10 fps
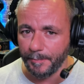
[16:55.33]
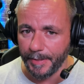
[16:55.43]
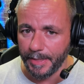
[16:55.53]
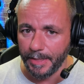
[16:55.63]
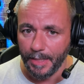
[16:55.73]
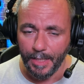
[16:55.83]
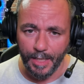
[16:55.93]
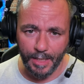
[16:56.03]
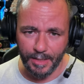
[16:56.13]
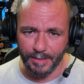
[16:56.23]
be.
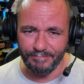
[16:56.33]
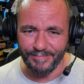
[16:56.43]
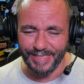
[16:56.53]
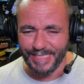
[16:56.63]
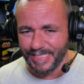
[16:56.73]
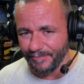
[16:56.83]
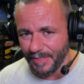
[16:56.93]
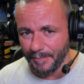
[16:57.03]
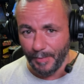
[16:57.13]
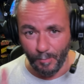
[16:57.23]
Um, it's
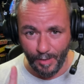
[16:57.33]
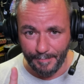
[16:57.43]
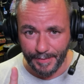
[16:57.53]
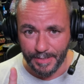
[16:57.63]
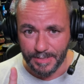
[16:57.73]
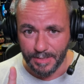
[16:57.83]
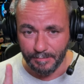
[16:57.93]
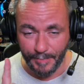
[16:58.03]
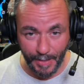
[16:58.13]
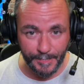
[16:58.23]
developed by one person,
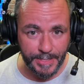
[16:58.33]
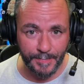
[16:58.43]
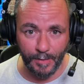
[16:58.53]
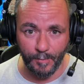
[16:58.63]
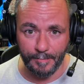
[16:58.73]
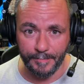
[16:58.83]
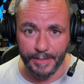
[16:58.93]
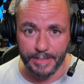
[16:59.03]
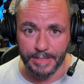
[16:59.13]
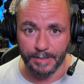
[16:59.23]
published by one
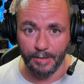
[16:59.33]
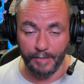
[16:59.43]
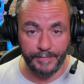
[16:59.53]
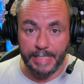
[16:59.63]
person. I think he's